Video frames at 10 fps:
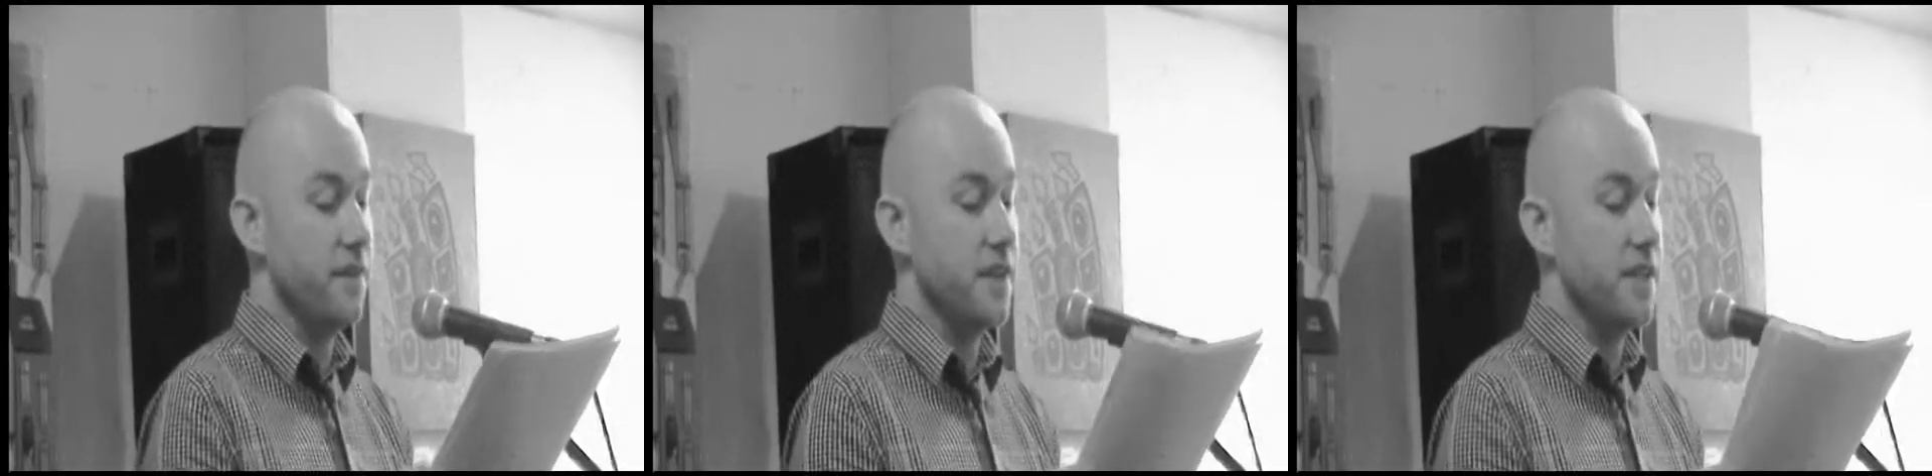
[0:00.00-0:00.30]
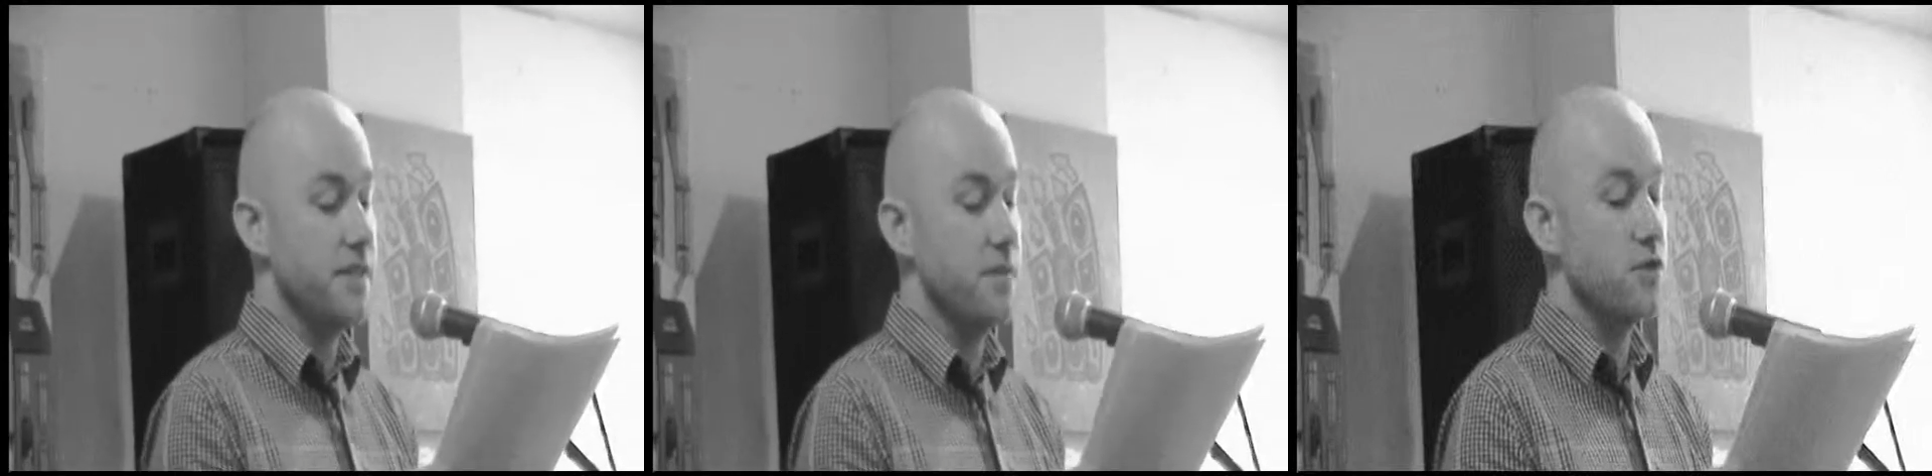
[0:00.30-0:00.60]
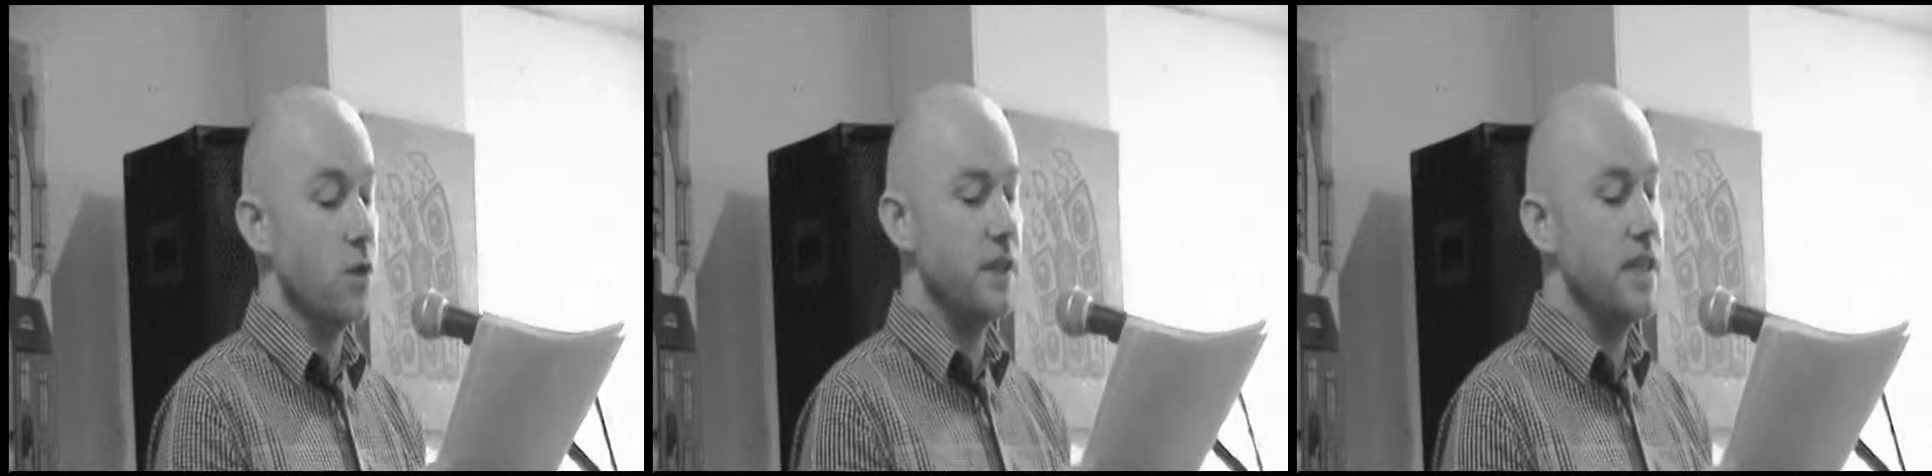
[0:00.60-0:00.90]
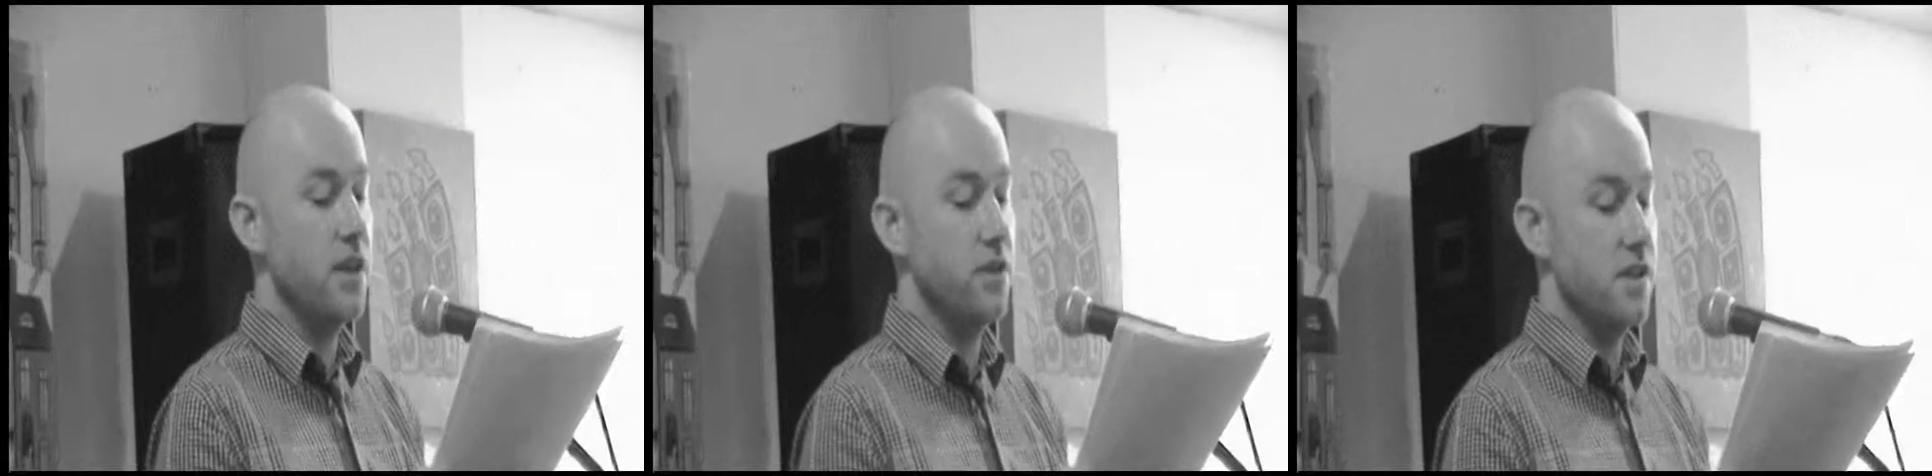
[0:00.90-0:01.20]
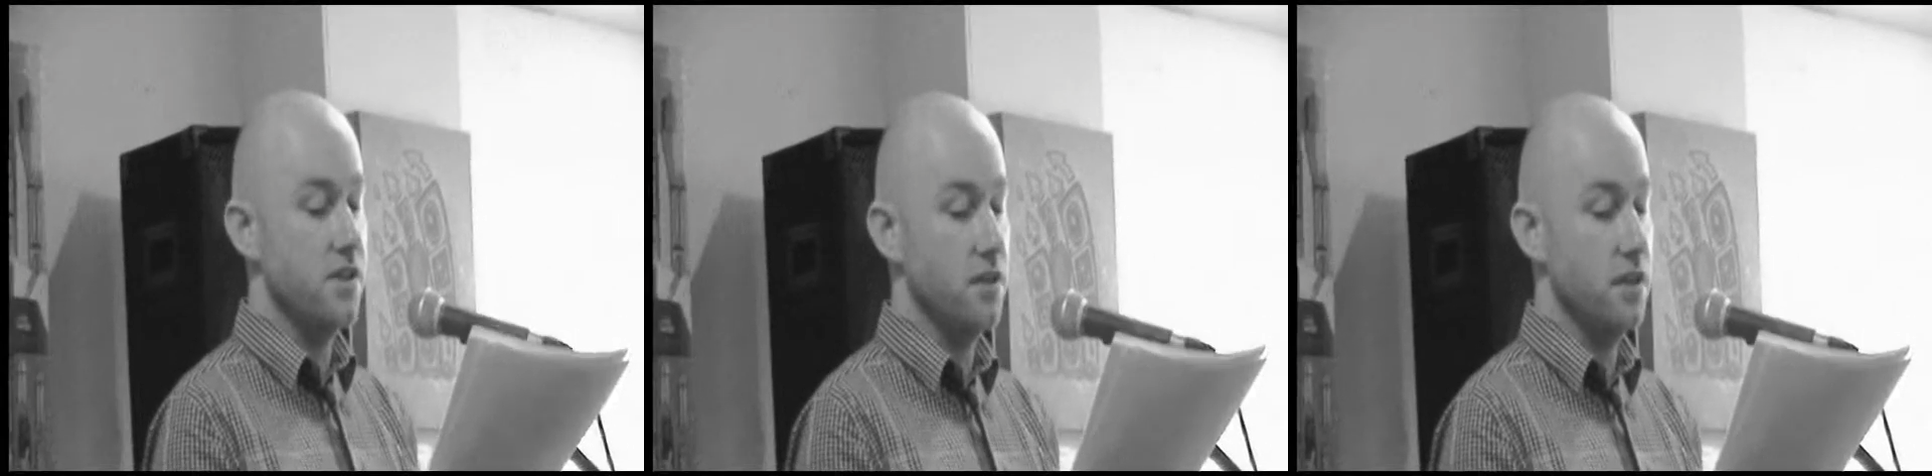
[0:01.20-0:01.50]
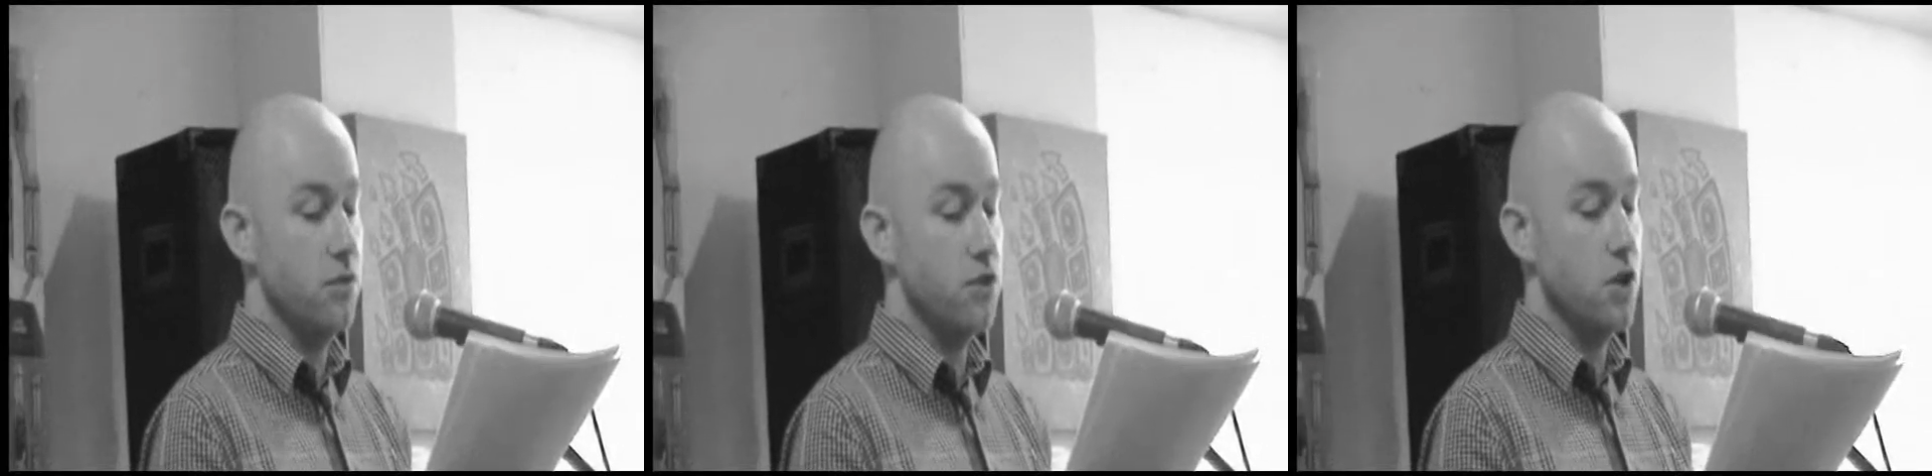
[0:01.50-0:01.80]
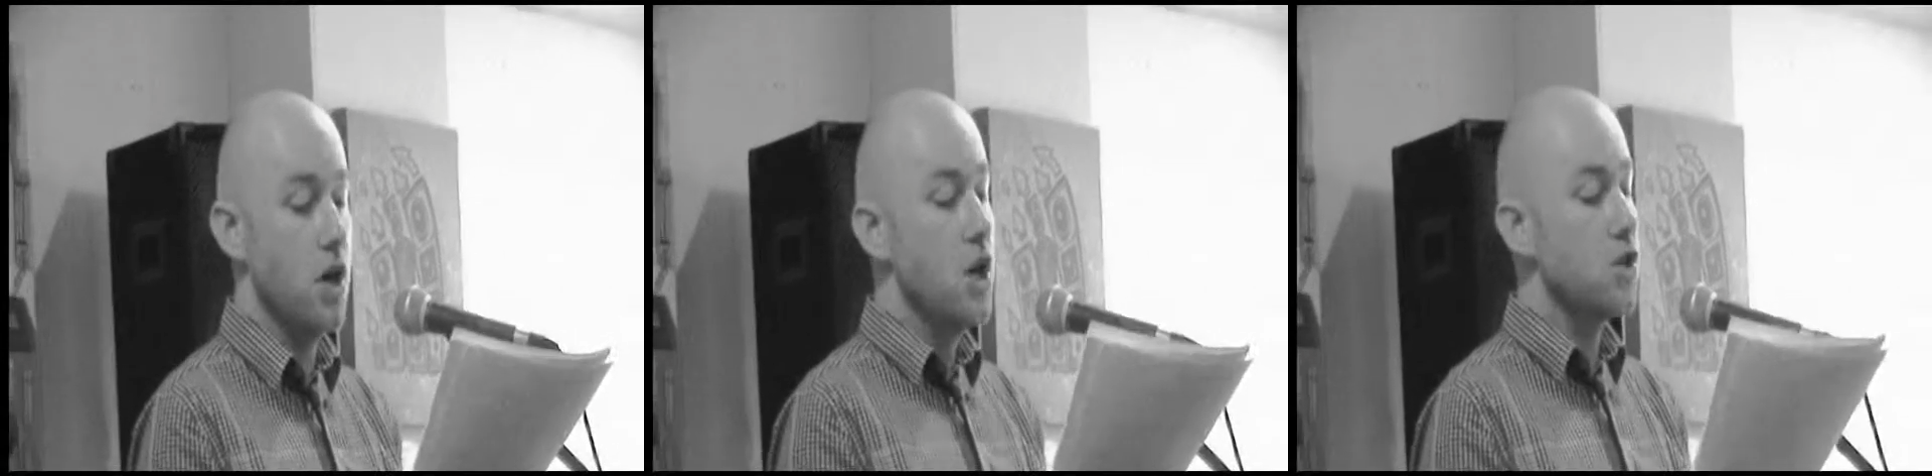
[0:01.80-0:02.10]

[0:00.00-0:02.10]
phrase to them, so I lay down in the sun lounger,